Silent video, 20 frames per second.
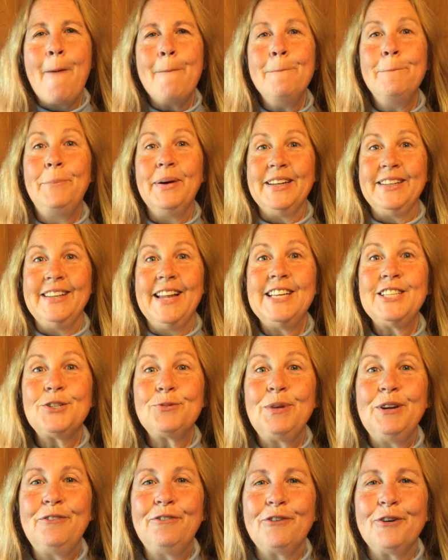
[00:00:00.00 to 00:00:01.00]
But
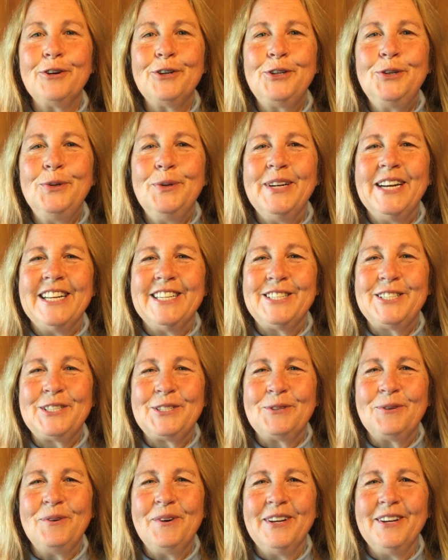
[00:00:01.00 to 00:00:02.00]
let's refer to it as
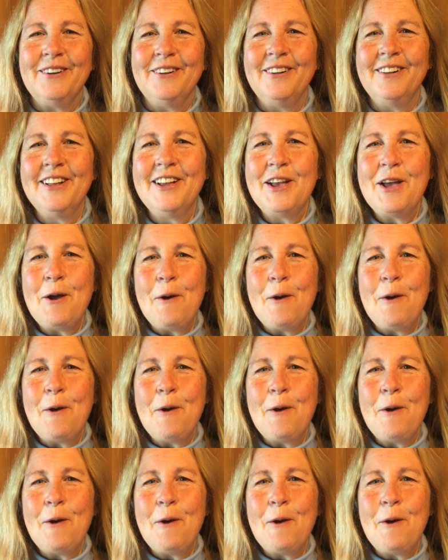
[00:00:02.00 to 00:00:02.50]
soil